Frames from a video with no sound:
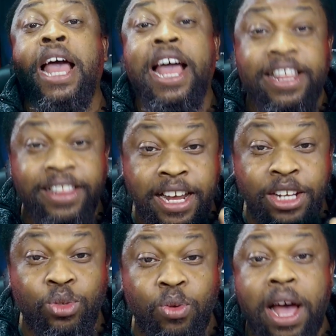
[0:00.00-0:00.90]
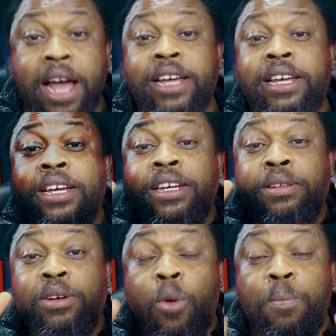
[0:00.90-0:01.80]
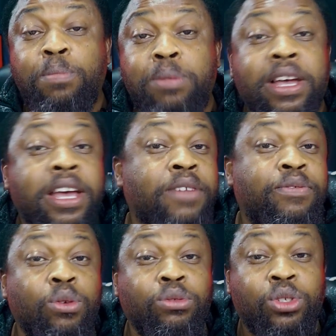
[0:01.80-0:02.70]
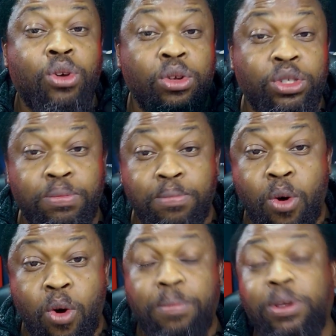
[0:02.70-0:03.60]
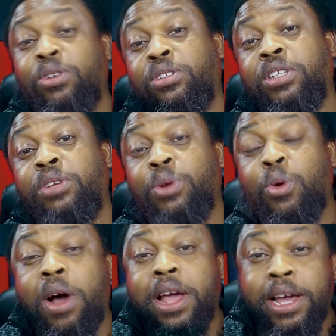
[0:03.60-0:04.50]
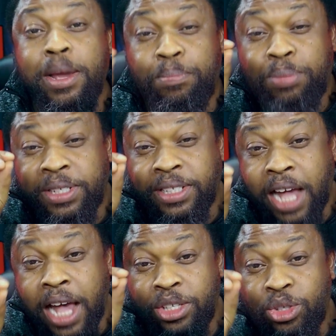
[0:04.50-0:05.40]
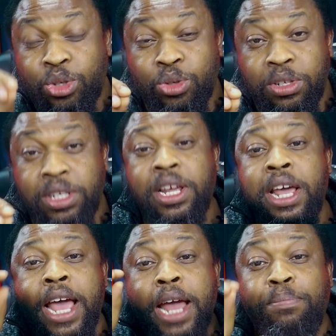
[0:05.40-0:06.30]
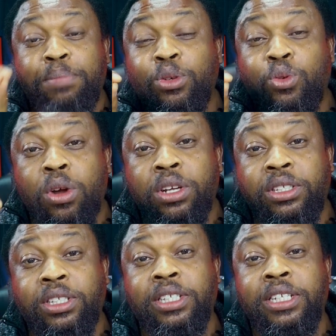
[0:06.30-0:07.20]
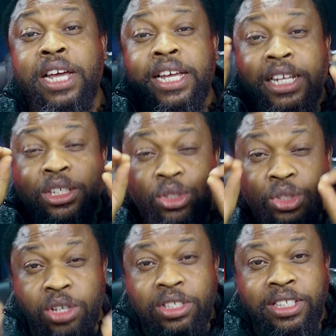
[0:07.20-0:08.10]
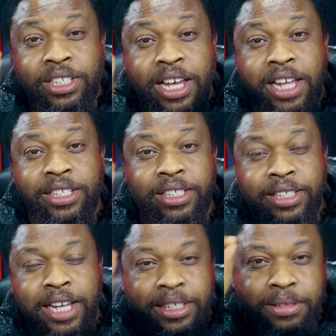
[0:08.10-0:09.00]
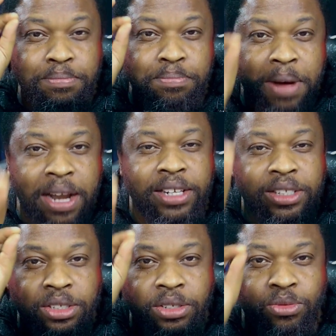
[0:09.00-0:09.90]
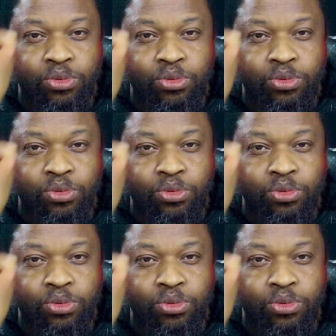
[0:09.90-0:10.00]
And that is why open back headphones cost more, because they require a precise tuning and build quality that just gets that balance.